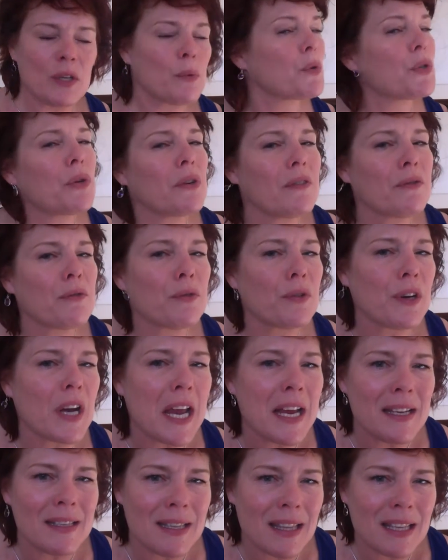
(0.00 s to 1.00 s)
And we're sort of
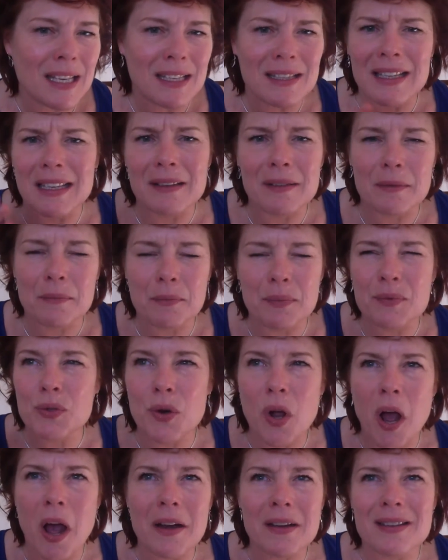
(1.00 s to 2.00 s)
raised to think
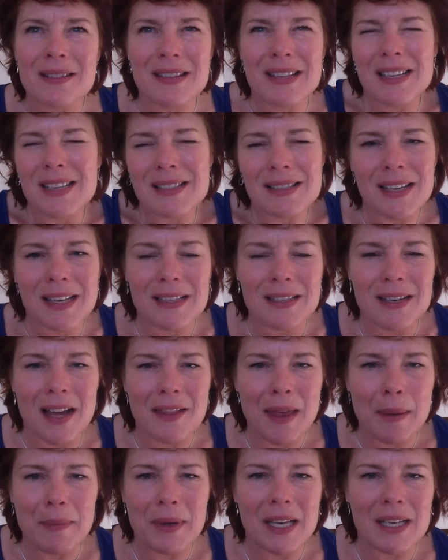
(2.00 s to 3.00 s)
taught to think it's like
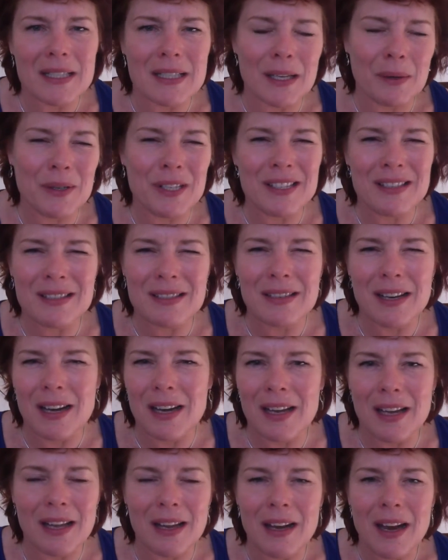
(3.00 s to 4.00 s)
not that big a deal. We just
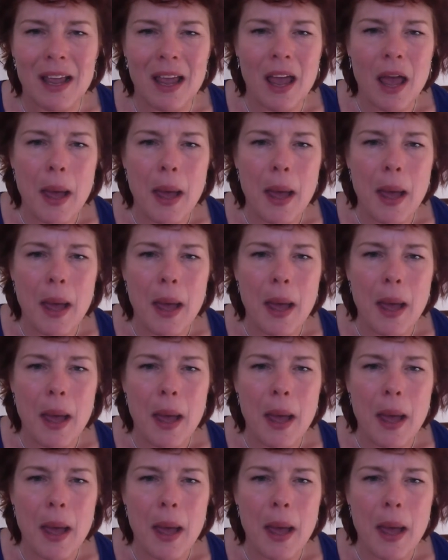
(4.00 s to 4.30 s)
study it.